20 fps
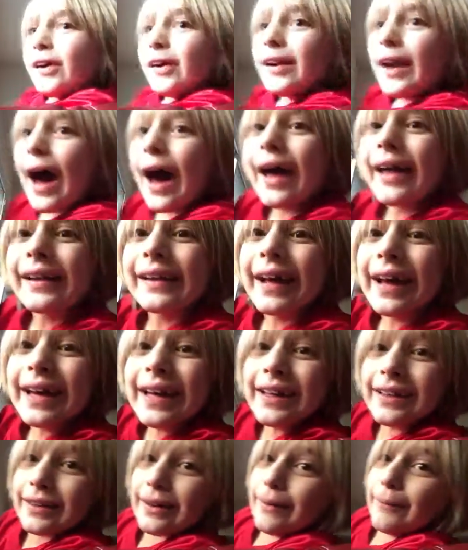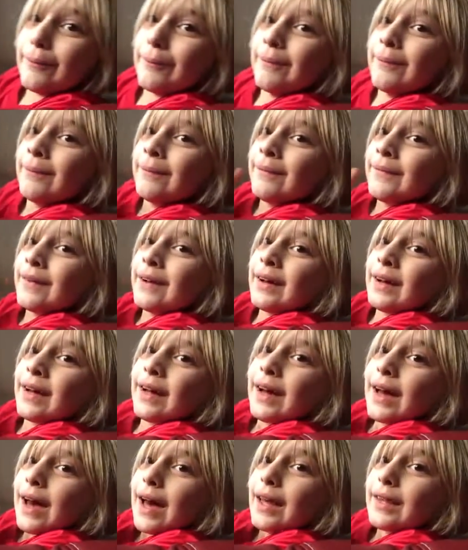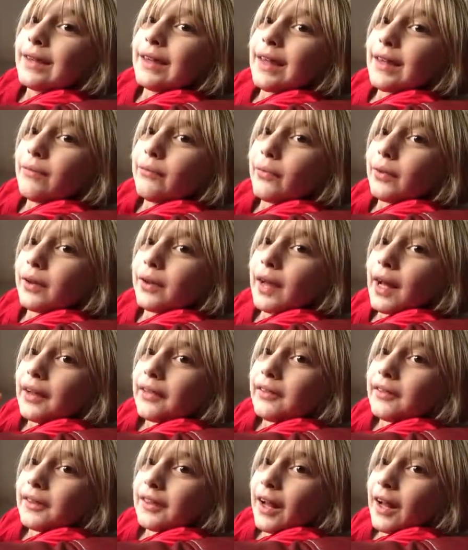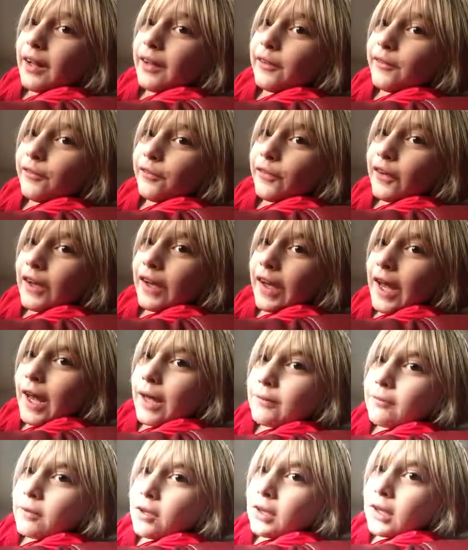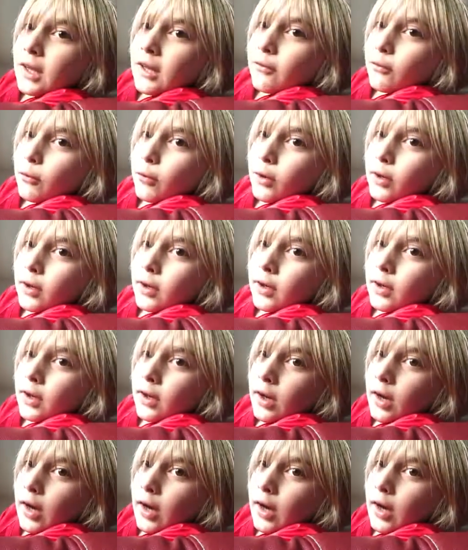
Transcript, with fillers: good. I like them. And then when 1993 came, the network